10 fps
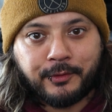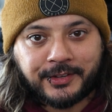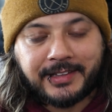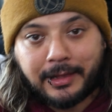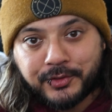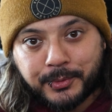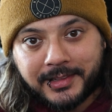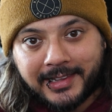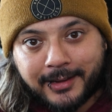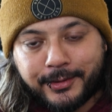of nostalgia with
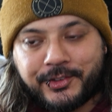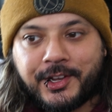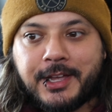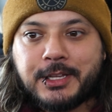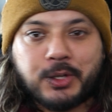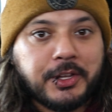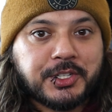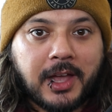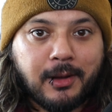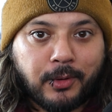the language, so I
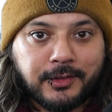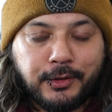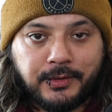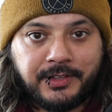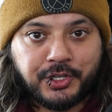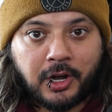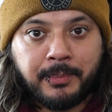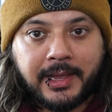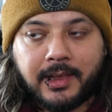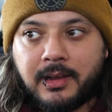just kind of wanted to use C#
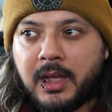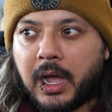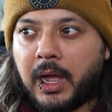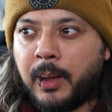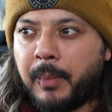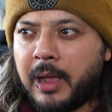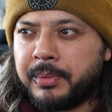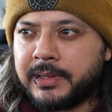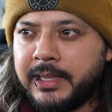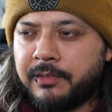again. I
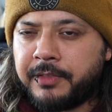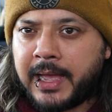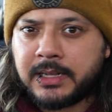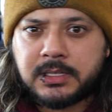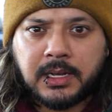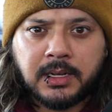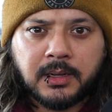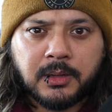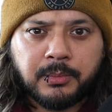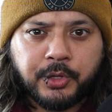believe that
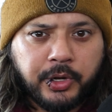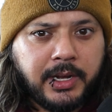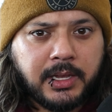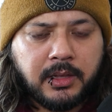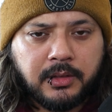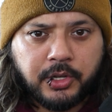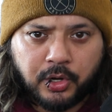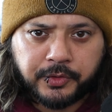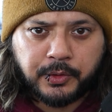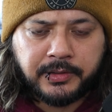Unity, you
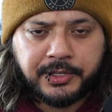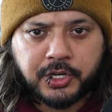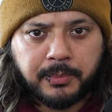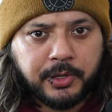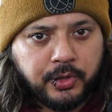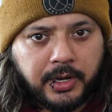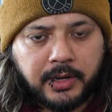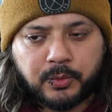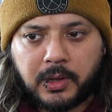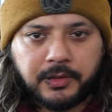can also use C# in
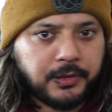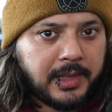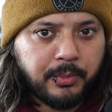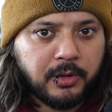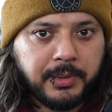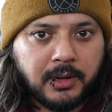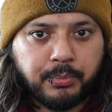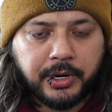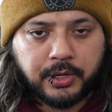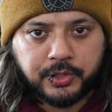Unity as well, so that would have been a
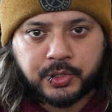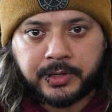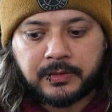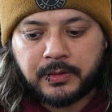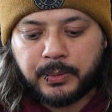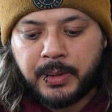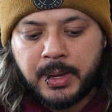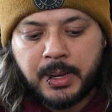pretty good choice too.